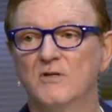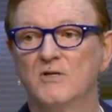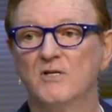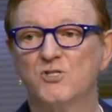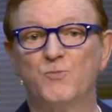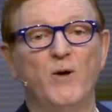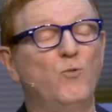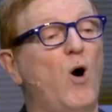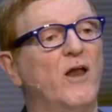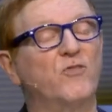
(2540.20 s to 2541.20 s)
It's been
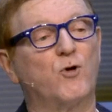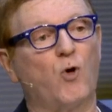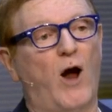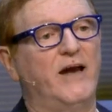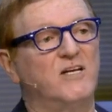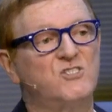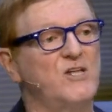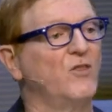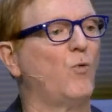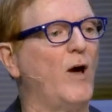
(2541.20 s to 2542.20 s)
one of the greatest
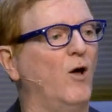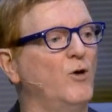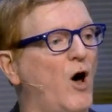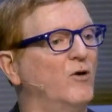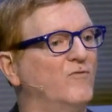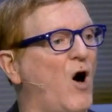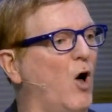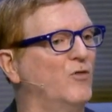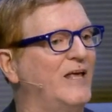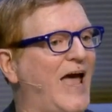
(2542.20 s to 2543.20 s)
and the well known of all
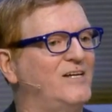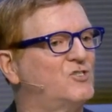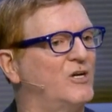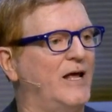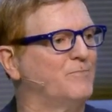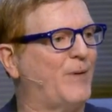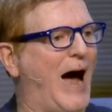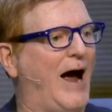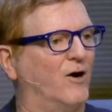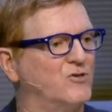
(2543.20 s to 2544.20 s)
the ancient
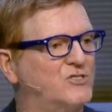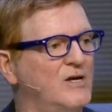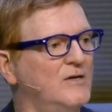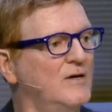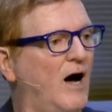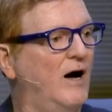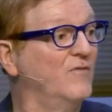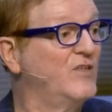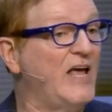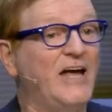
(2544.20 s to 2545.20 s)
empires of
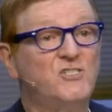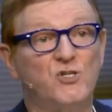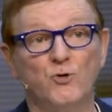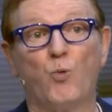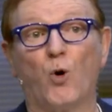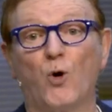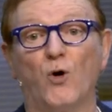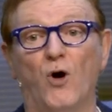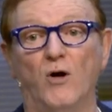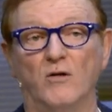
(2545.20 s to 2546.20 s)
the ancient
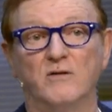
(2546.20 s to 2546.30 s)
world.